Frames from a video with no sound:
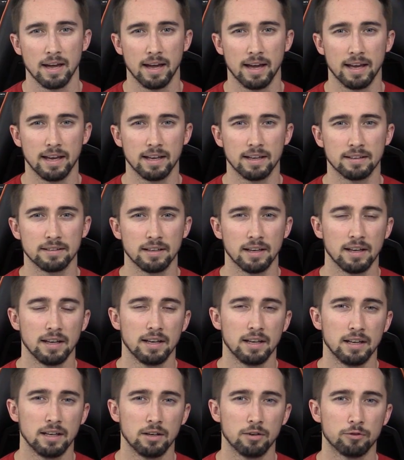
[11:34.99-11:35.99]
And
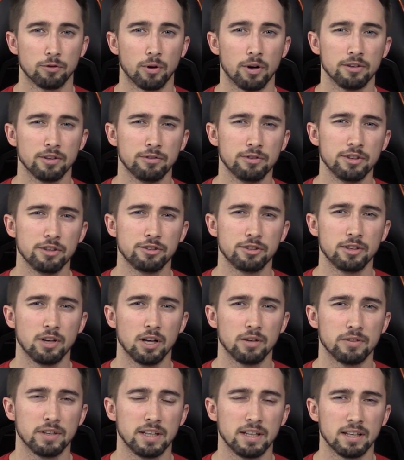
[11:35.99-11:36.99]
for our definition
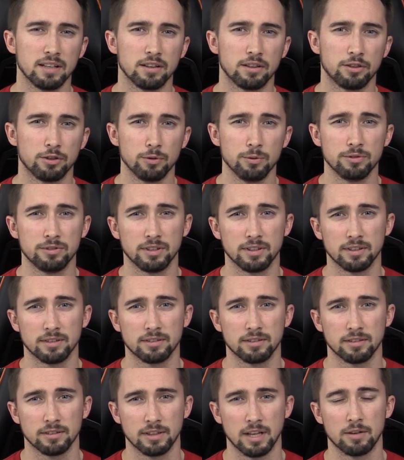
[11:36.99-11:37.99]
of the
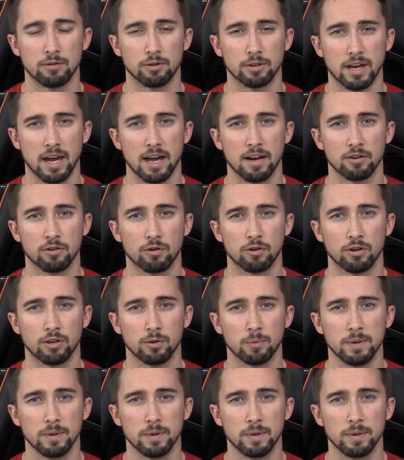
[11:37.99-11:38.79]
enthusiast level category,